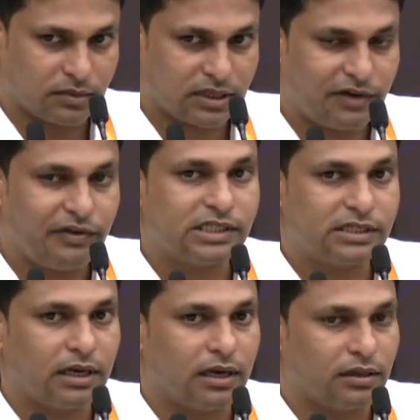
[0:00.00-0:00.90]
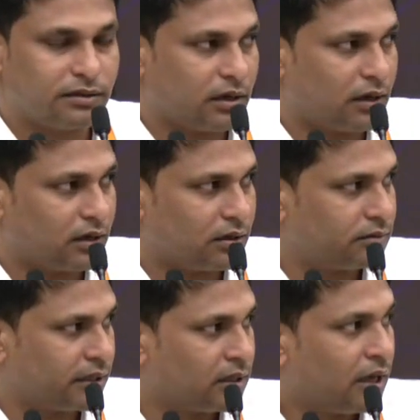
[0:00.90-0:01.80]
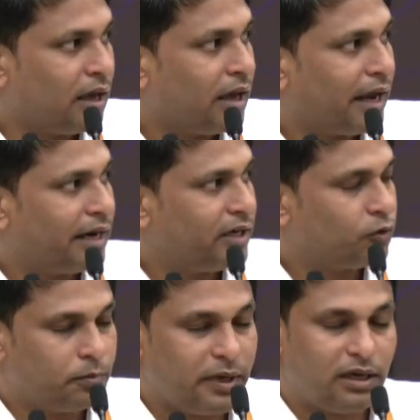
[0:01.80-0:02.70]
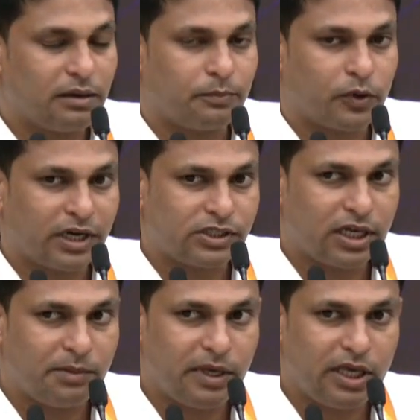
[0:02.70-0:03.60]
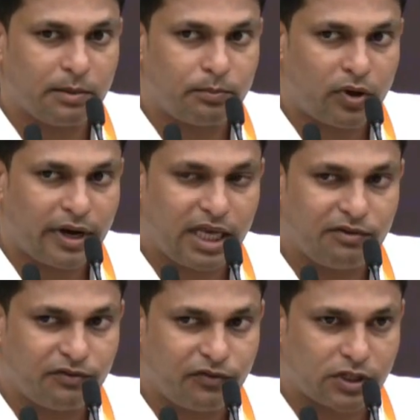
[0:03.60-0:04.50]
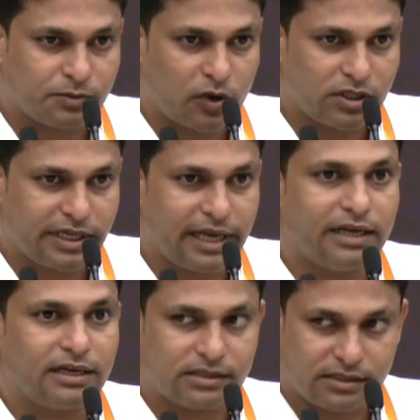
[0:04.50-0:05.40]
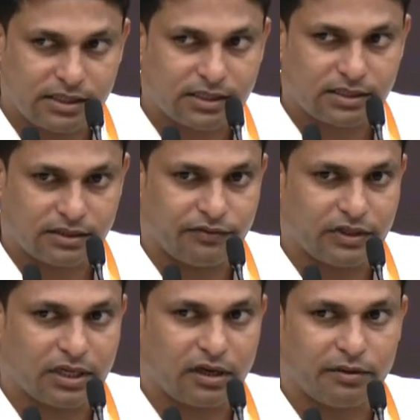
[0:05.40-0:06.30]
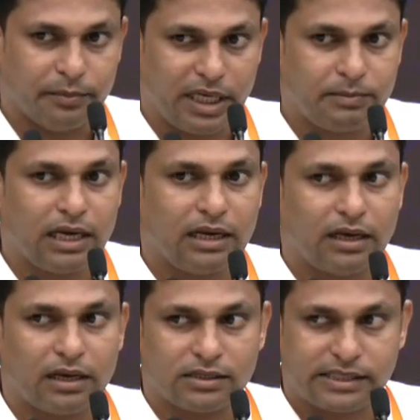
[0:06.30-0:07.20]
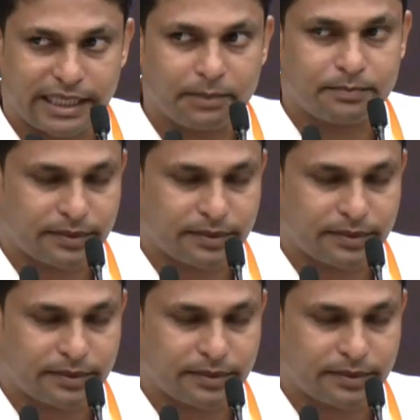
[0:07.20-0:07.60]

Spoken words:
conventional thing, and it could be potentially be employed even for small scale industries with a minimal setup.